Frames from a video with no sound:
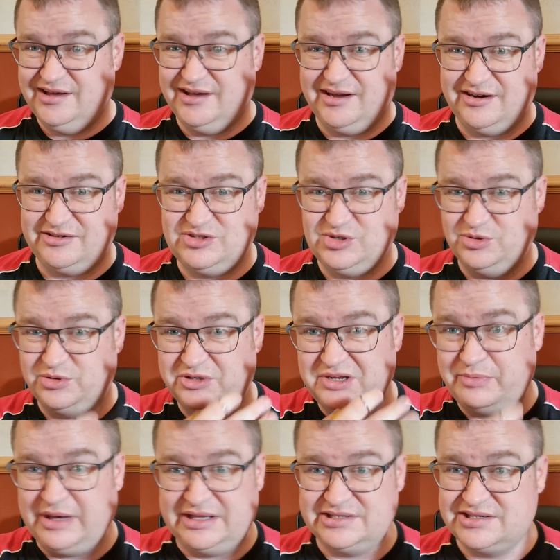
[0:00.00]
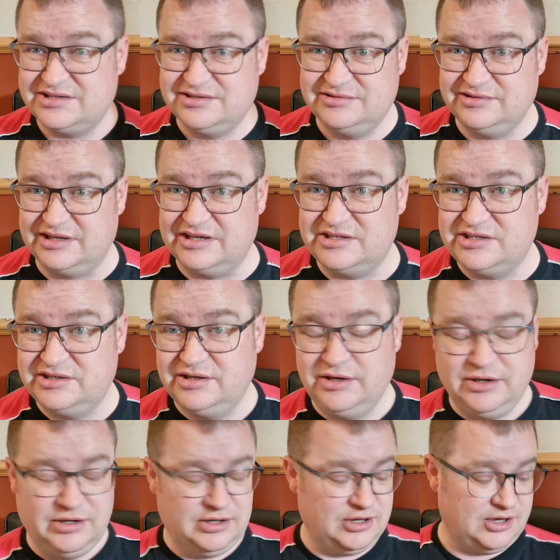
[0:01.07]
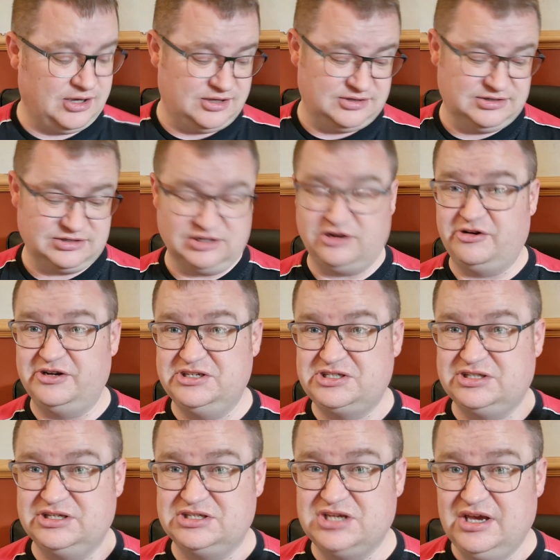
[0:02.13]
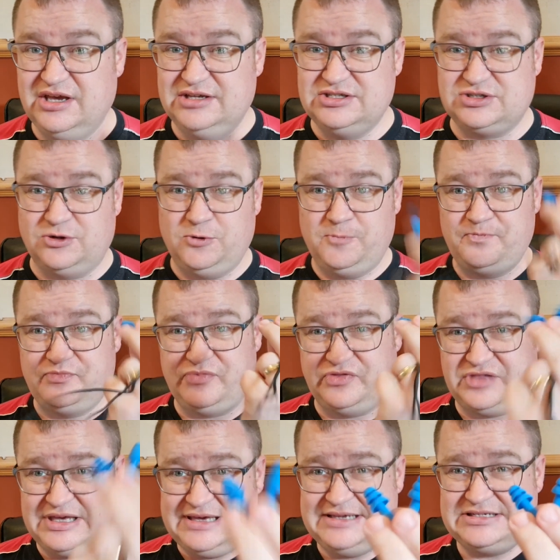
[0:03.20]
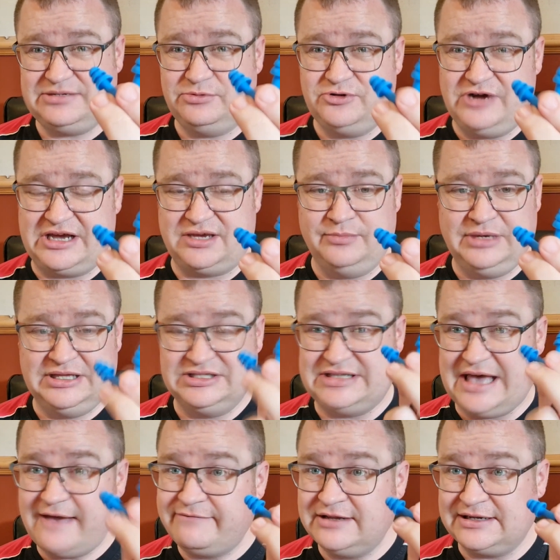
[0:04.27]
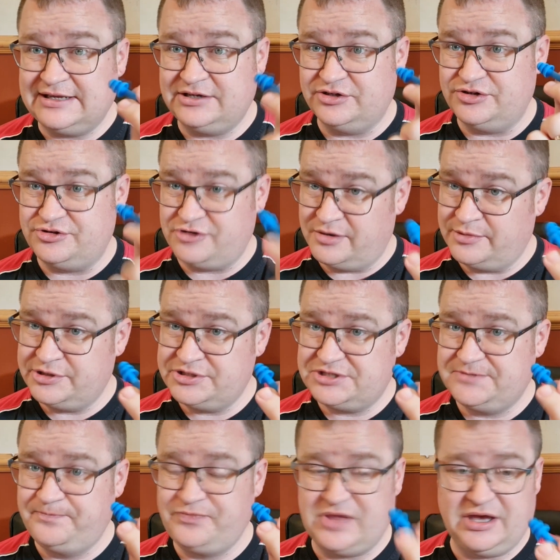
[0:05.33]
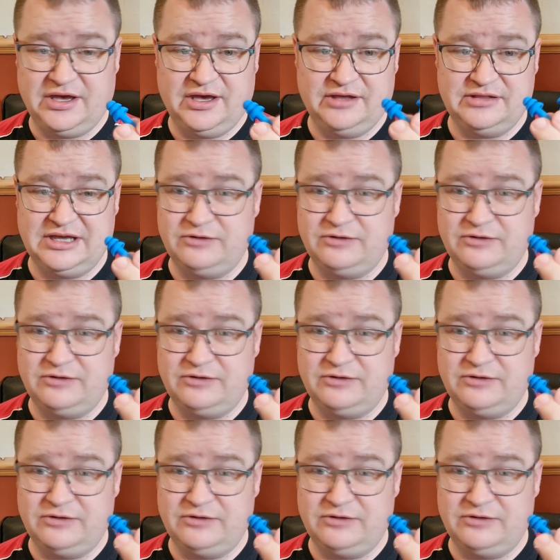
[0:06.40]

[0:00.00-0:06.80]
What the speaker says: are 2-3 pence each, the little orange things. So these I would recommend definitely to drummers. They